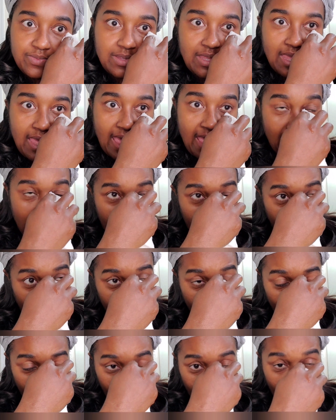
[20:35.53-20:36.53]
I have
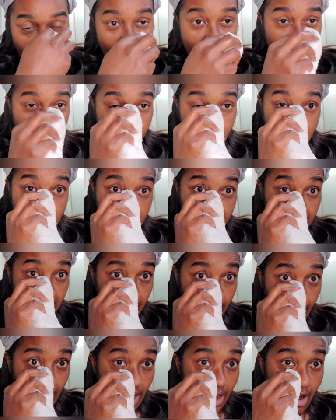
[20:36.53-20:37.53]
about 5 masks
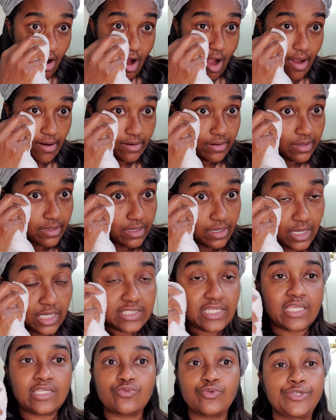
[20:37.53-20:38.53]
in my car because
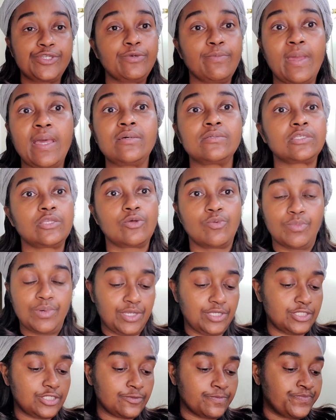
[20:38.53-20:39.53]
I switch them out so
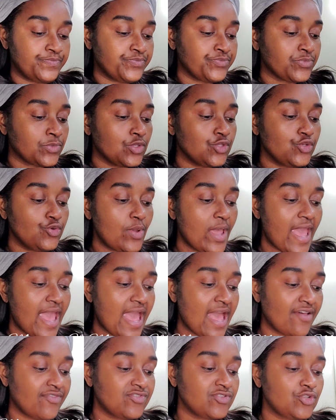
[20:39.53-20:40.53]
much. You
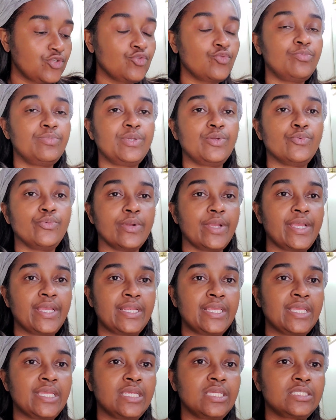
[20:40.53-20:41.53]
have to be
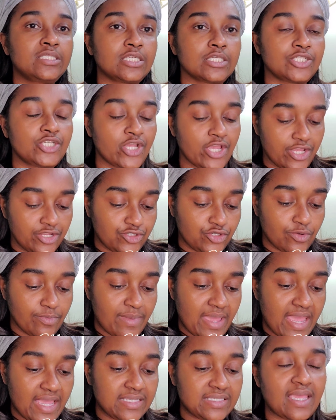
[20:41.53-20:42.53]
ready to change your
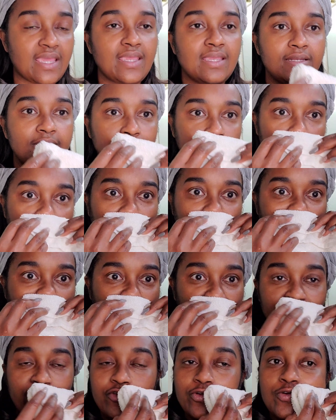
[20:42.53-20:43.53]
mask at any time.
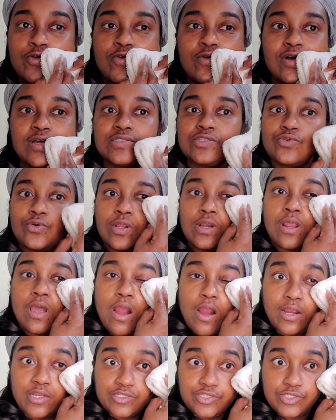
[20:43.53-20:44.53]
If you're going to a
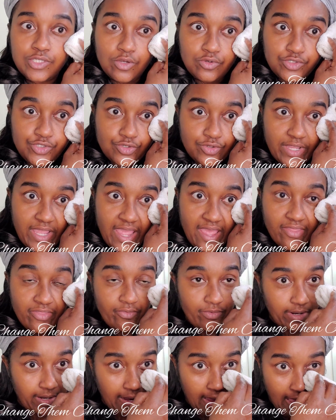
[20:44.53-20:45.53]
large social
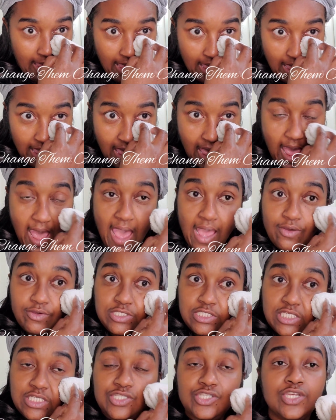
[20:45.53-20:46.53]
gathering, I would
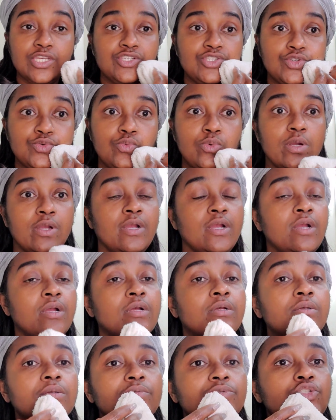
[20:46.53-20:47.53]
suggest you
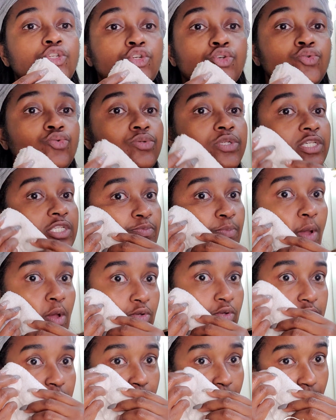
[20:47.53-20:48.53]
wear 2
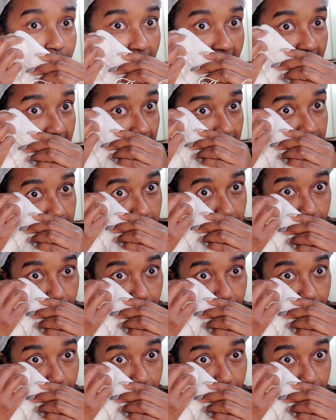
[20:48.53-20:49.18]
disposable masks.